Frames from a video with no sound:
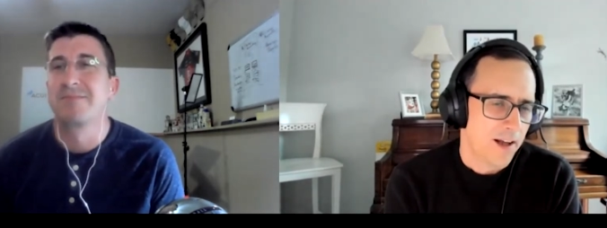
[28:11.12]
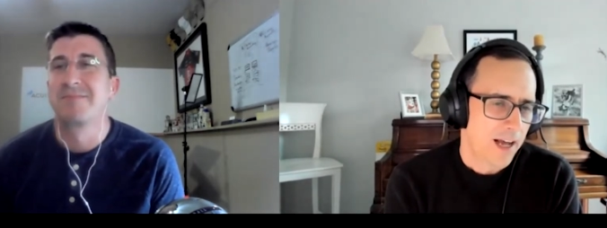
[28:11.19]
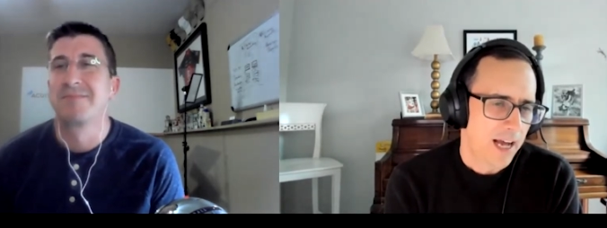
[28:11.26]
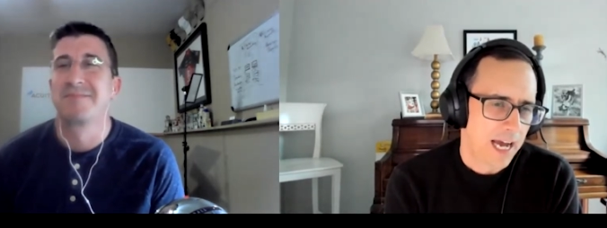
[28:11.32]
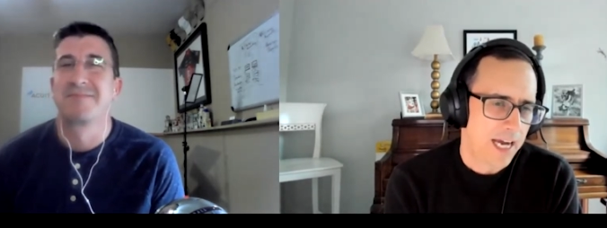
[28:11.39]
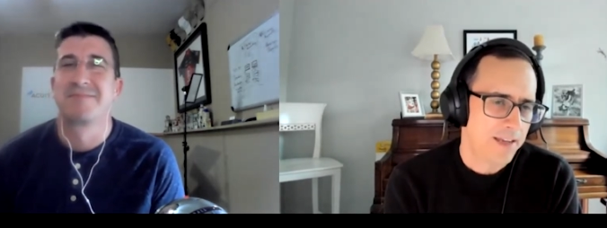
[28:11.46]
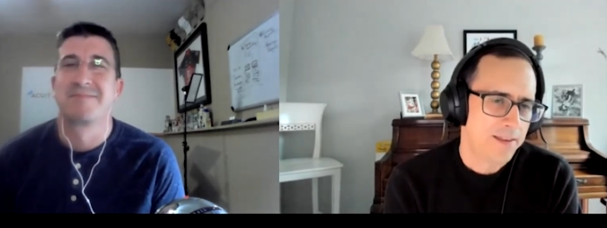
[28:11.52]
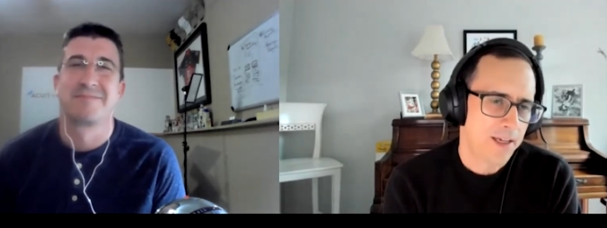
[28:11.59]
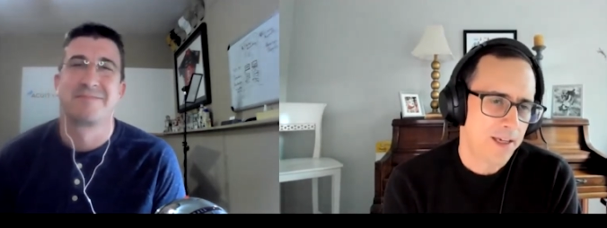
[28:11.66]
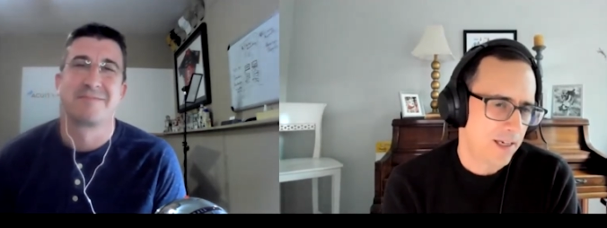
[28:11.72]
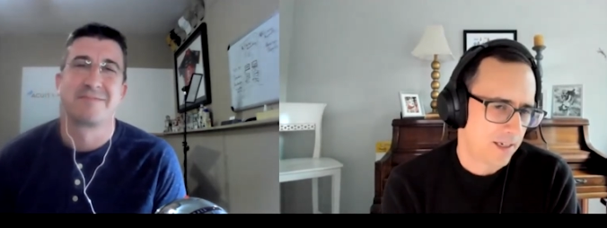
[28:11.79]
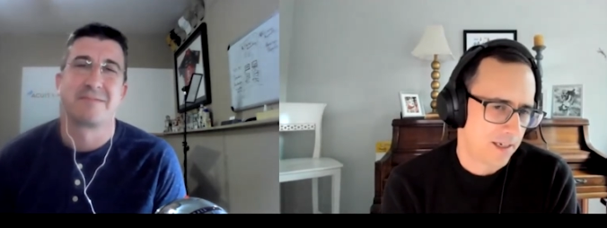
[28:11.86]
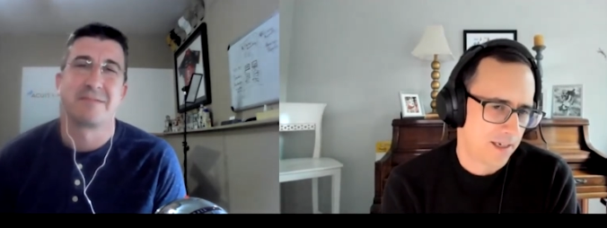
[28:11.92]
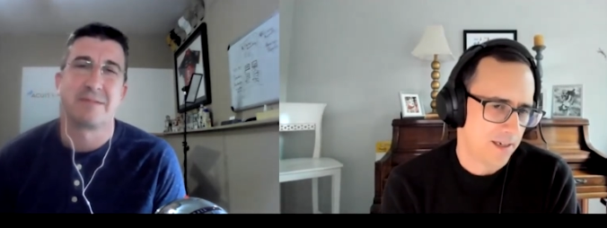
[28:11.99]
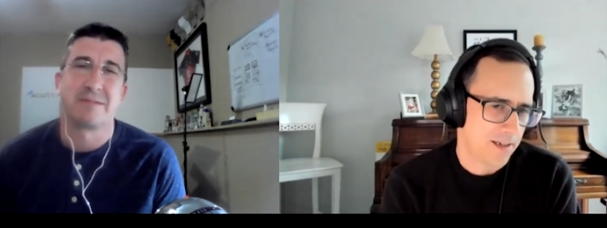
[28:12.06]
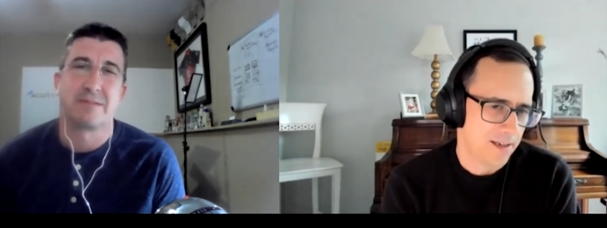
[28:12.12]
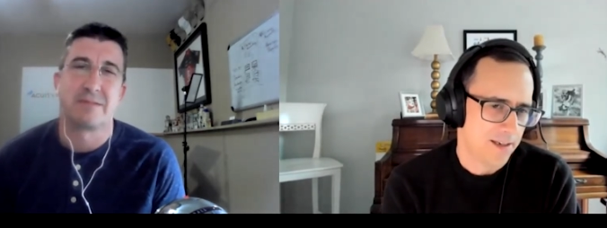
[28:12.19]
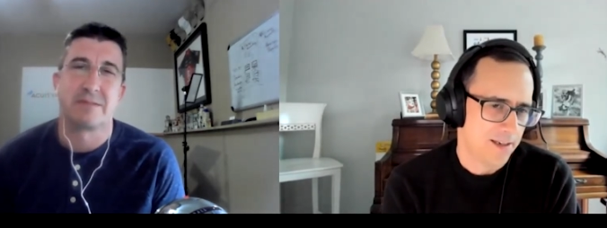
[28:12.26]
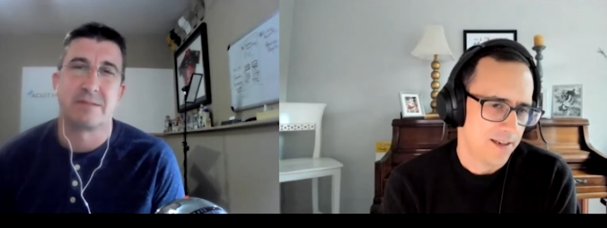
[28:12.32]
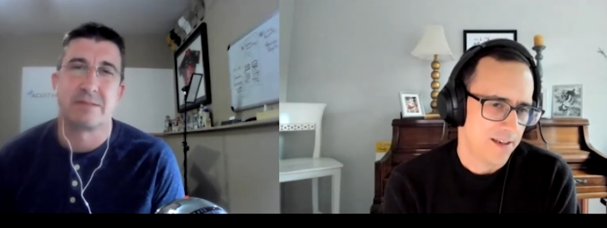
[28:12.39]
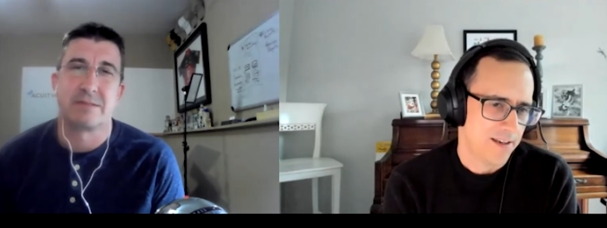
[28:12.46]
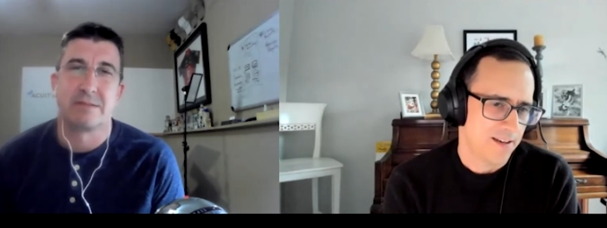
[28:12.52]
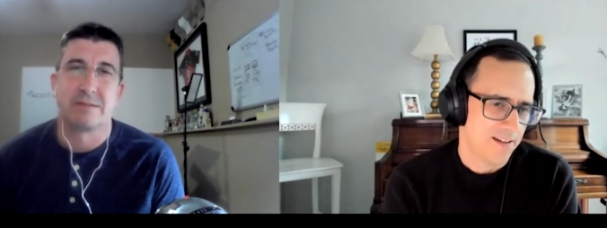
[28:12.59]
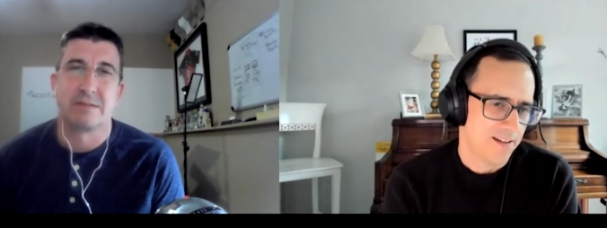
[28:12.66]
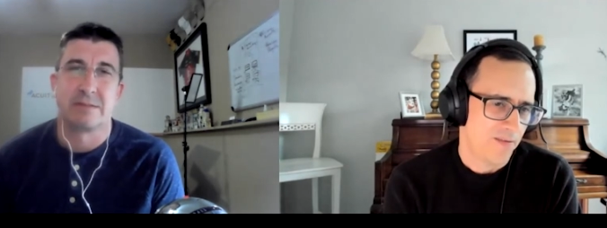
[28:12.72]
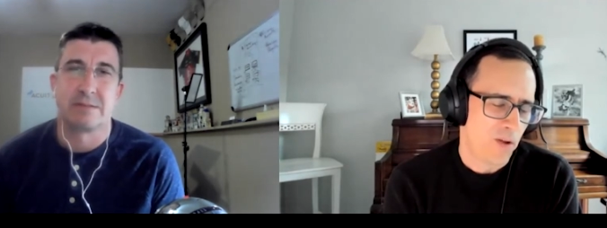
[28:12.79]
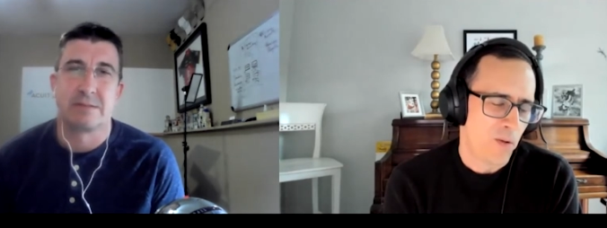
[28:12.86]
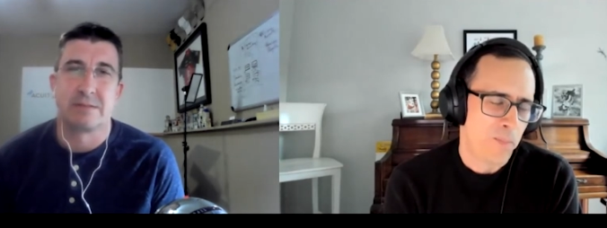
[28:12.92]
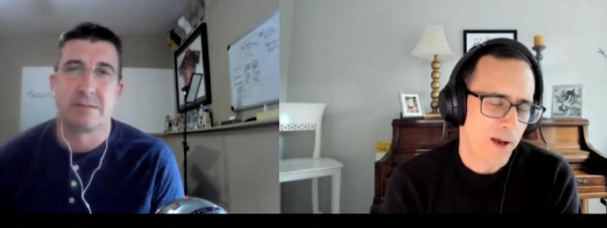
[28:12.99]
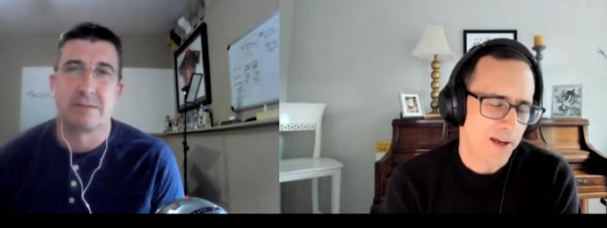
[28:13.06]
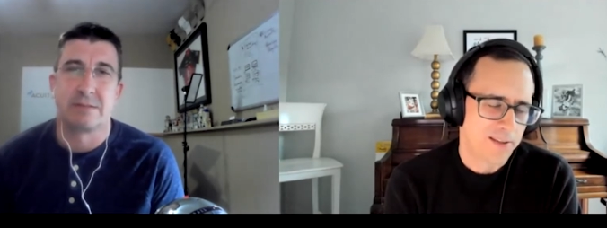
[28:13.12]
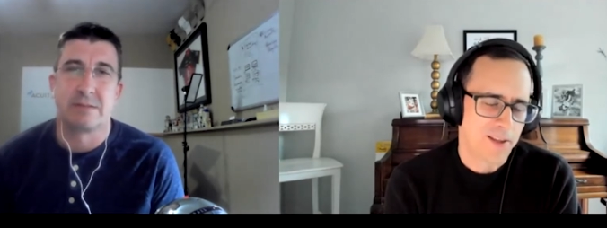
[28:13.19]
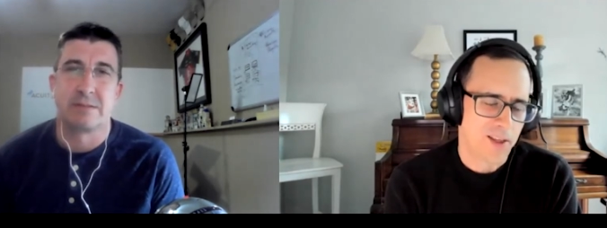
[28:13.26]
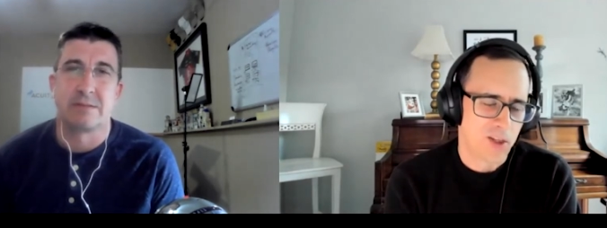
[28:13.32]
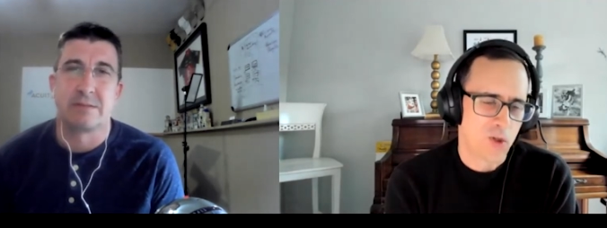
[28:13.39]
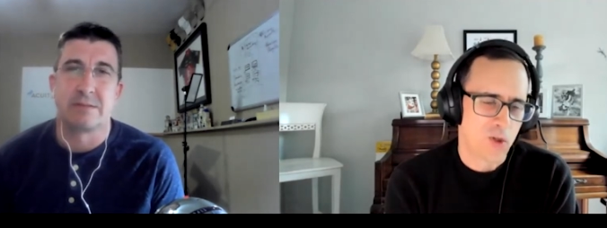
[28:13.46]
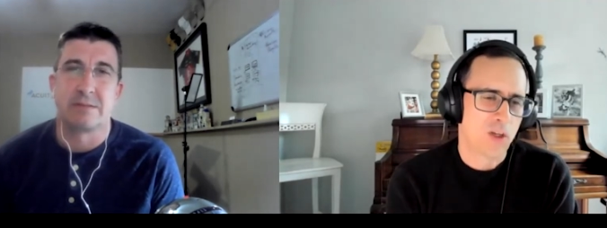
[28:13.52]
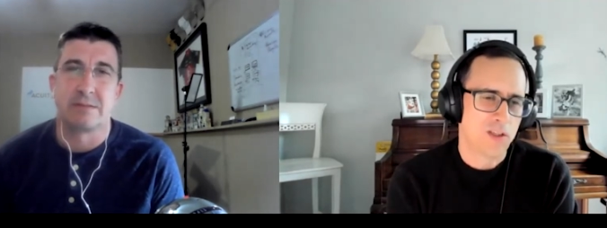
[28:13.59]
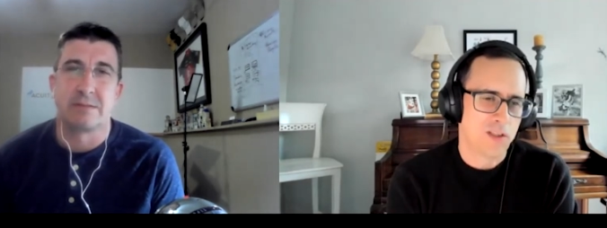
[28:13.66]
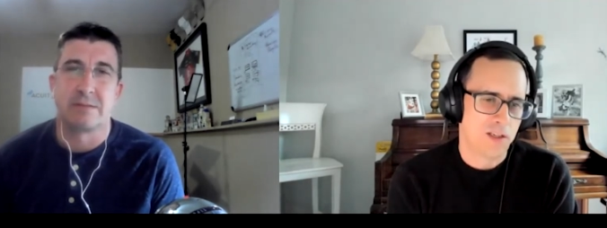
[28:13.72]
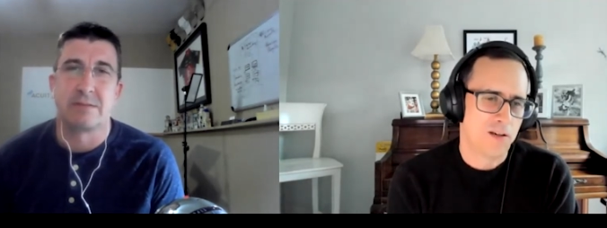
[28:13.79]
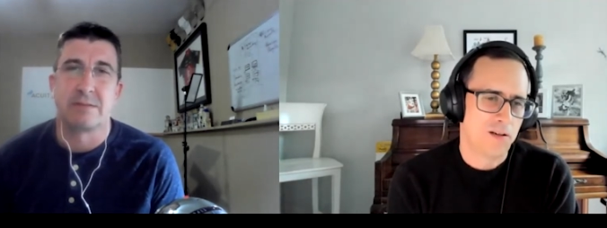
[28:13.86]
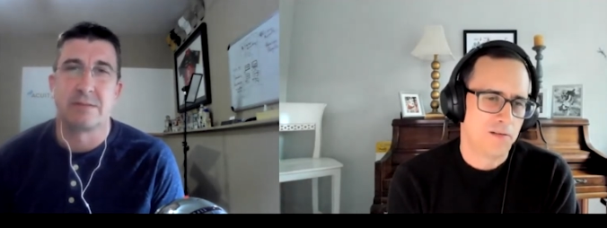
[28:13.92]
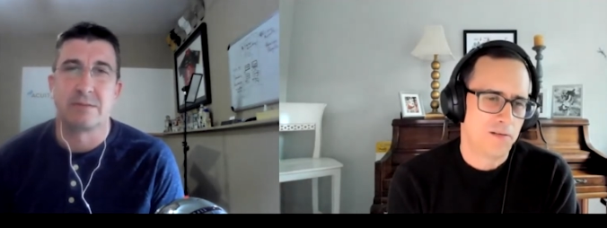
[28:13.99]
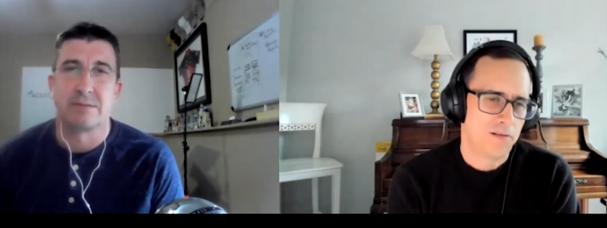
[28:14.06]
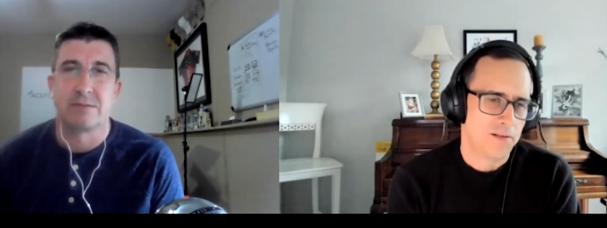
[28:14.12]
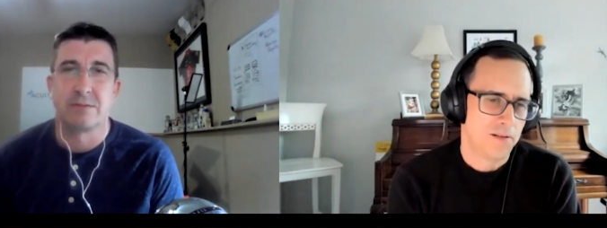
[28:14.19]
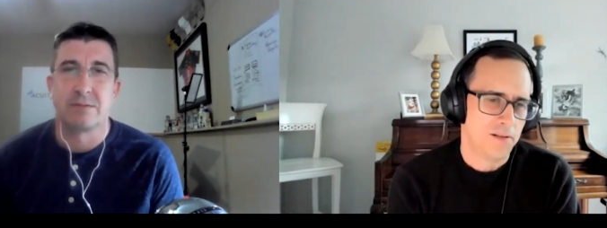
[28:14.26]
Speaker 1: I think the best thing you could do